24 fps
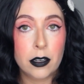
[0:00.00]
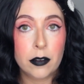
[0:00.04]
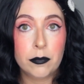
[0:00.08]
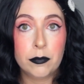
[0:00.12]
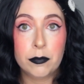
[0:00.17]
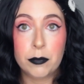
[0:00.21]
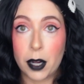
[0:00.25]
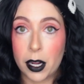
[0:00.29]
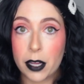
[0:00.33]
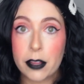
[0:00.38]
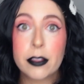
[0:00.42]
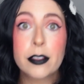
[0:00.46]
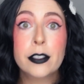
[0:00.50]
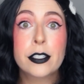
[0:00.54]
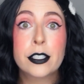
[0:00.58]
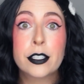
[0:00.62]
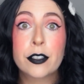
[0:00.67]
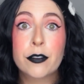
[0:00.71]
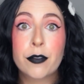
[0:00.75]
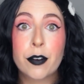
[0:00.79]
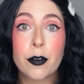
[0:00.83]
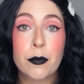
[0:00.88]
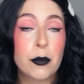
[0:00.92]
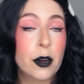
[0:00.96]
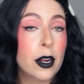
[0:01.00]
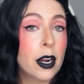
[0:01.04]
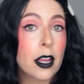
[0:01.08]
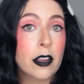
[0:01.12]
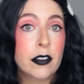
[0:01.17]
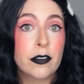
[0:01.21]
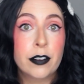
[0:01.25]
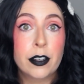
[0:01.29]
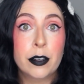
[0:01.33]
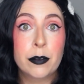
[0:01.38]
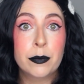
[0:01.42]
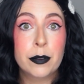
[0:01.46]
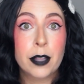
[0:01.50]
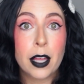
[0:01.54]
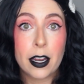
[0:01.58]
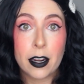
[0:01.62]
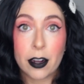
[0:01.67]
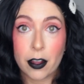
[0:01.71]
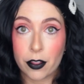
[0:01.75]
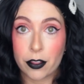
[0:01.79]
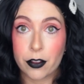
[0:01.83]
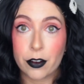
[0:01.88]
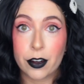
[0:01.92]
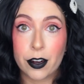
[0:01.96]
months from when I filmed
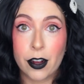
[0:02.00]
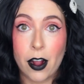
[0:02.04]
that other